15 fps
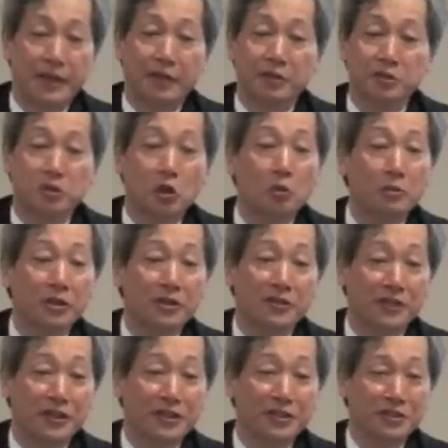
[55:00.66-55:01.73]
there are so
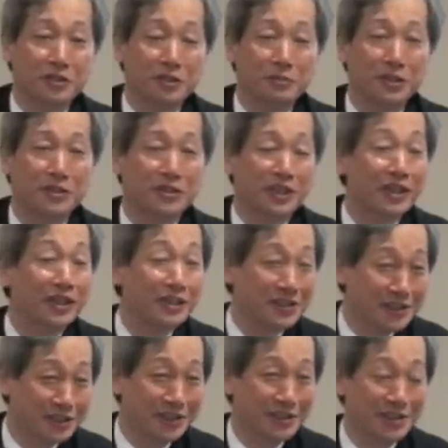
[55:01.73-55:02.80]
many things to be
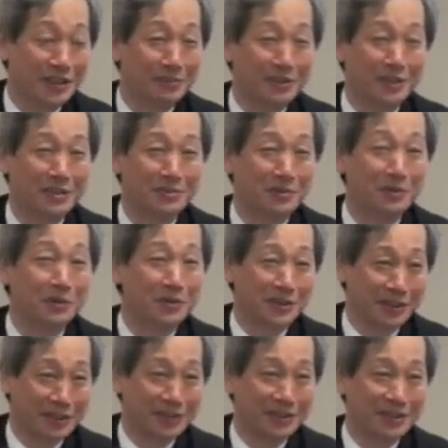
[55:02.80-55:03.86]
changed in Japanese
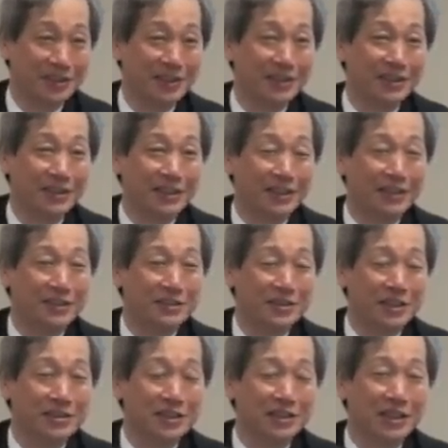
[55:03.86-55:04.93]
politics
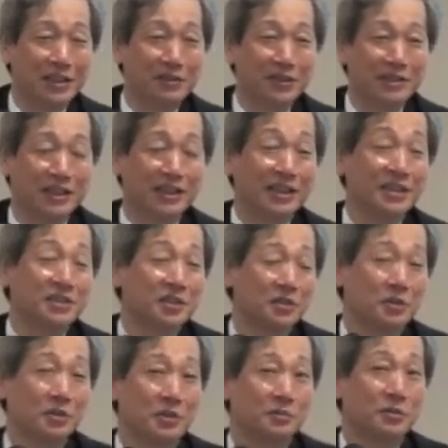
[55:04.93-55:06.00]
and just a direct
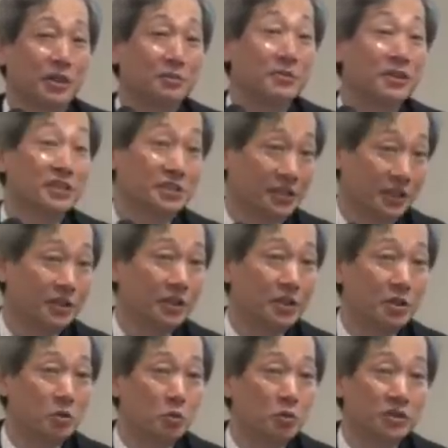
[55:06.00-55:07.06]
election of the prime minister
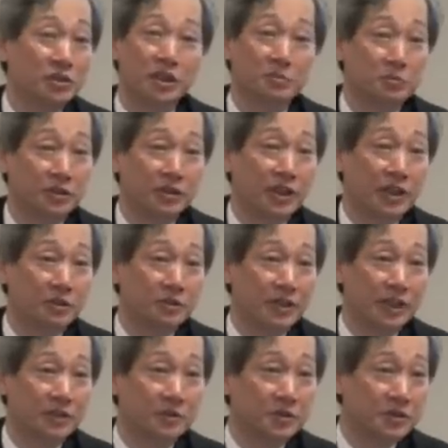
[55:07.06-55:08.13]
would not bring
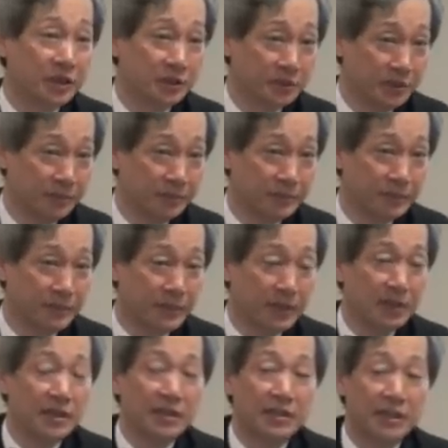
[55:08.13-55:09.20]
out that result.
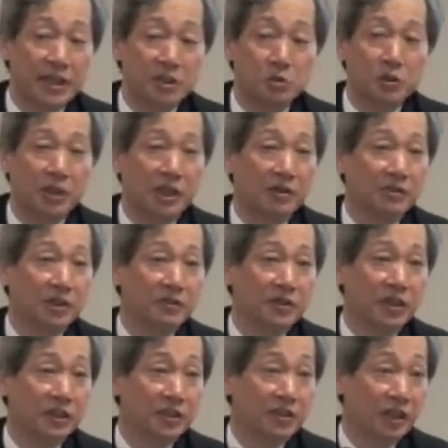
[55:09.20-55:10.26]
Yes, we have a
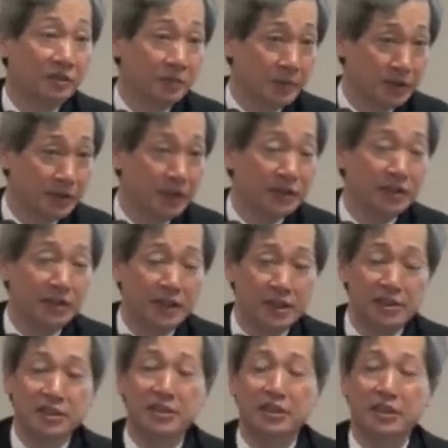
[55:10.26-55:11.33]
divided government, and
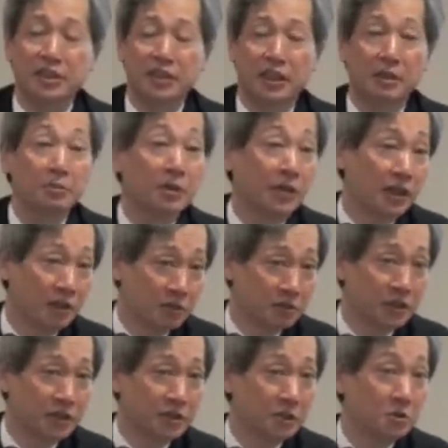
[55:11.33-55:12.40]
yes, the upper
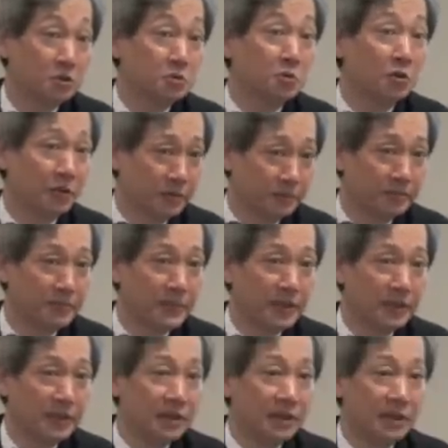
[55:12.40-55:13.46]
house is too strong,
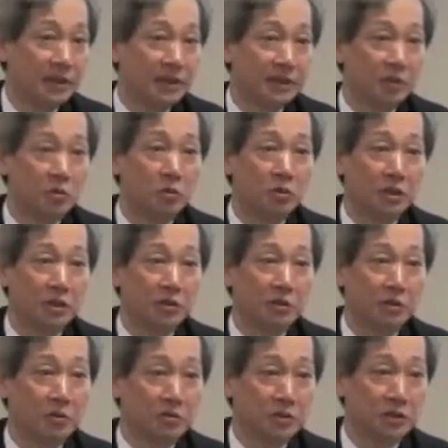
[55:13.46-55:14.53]
and according
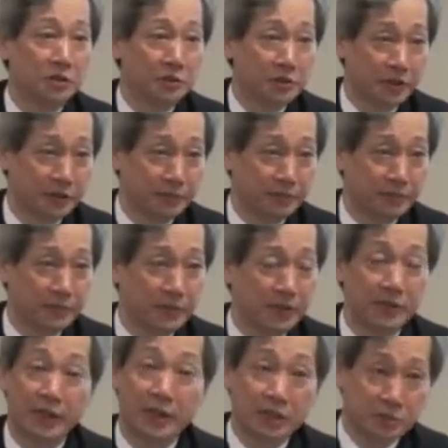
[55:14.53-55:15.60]
to our constitution.
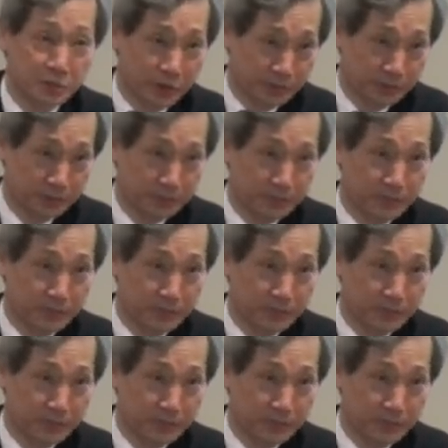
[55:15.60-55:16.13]
That is true.